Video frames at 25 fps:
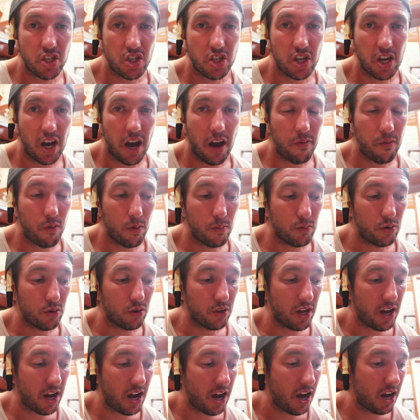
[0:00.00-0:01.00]
the shaft when we're
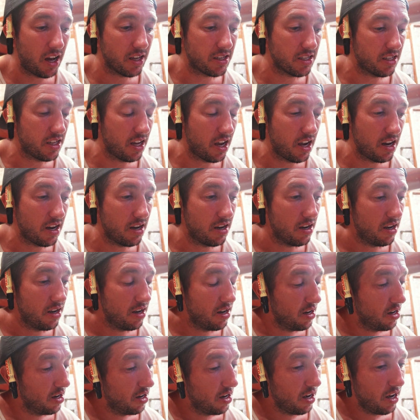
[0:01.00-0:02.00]
on the hard stand,
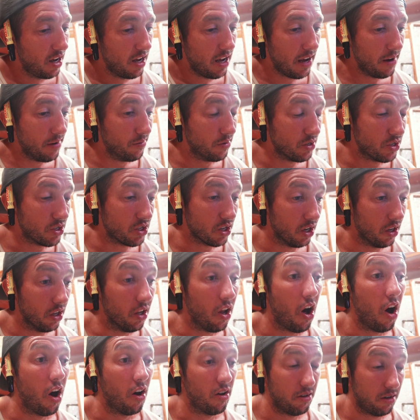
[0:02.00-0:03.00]
it was a
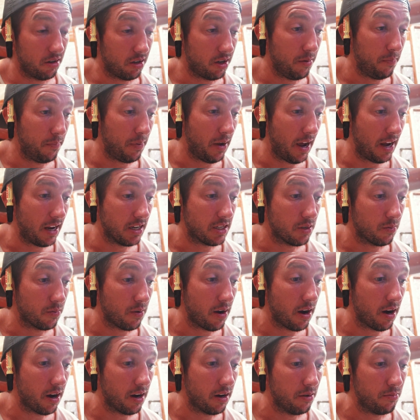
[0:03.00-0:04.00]
lot compared to
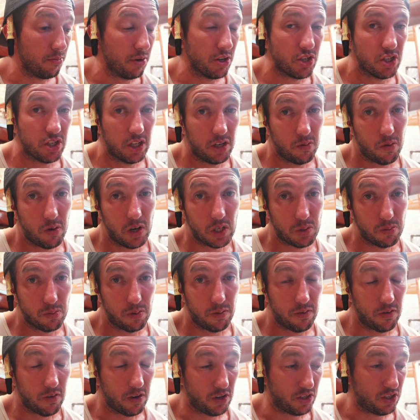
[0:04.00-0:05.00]
where it originally was when
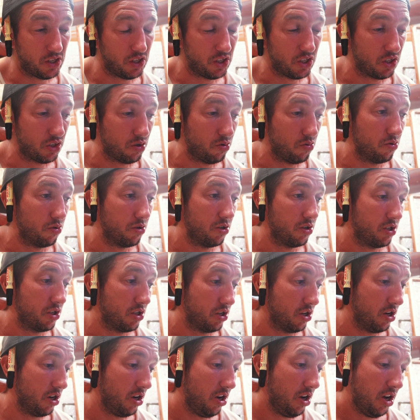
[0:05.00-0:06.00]
we first installed it.
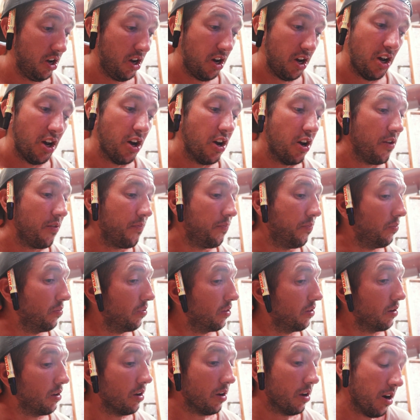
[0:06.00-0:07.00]
So
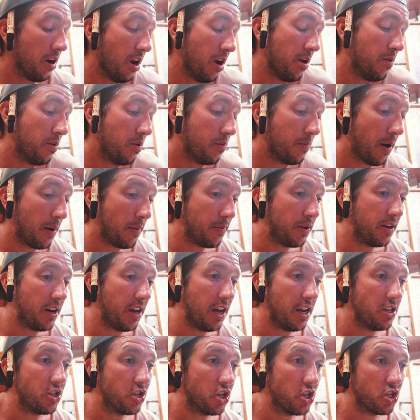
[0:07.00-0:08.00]
I don't know, maybe
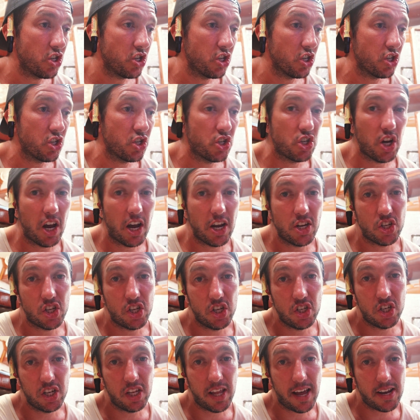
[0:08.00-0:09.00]
Nandji's just changed
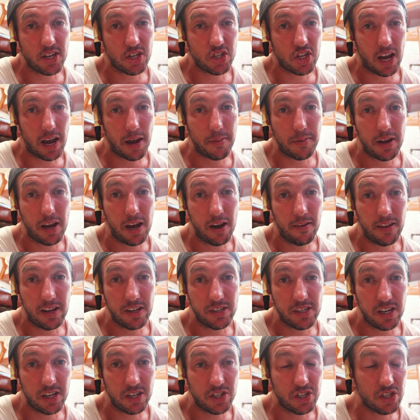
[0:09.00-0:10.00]
into that shape now and
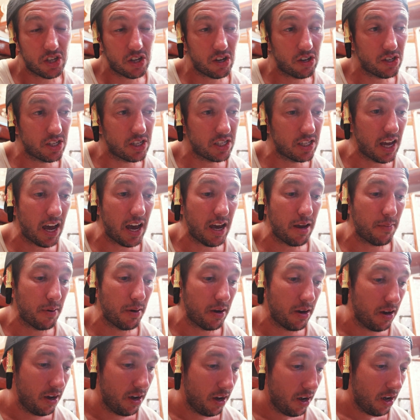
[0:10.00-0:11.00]
that's how she's going to stay,
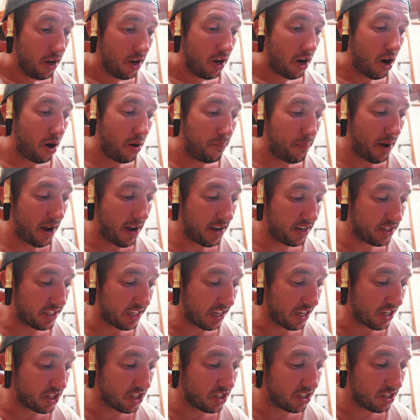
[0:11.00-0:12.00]
but I'll pay
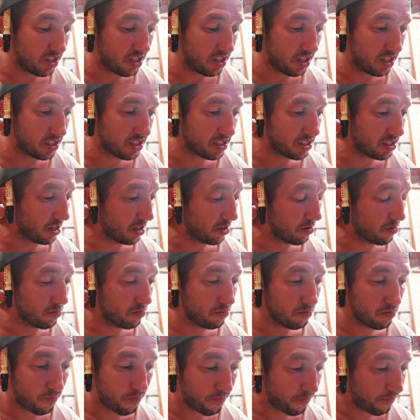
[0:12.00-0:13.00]
attention to this. So
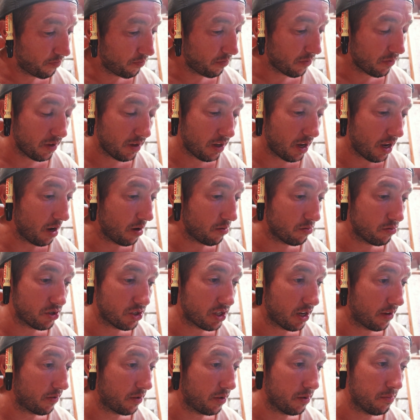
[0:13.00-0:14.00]
yeah, we'll
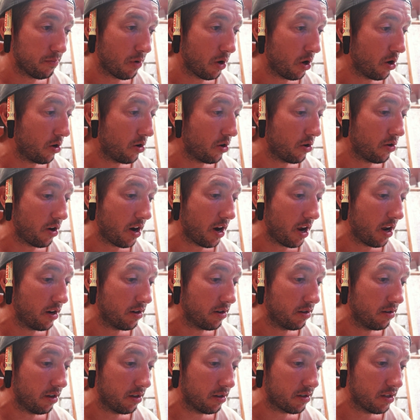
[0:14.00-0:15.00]
just have to motor
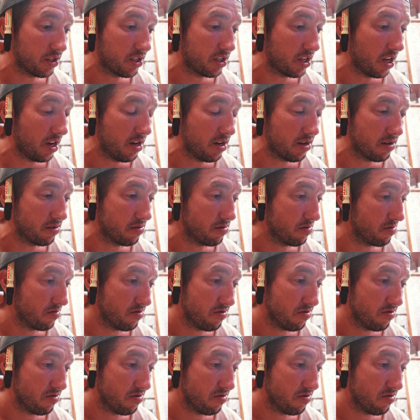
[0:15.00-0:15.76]
around, like I said, and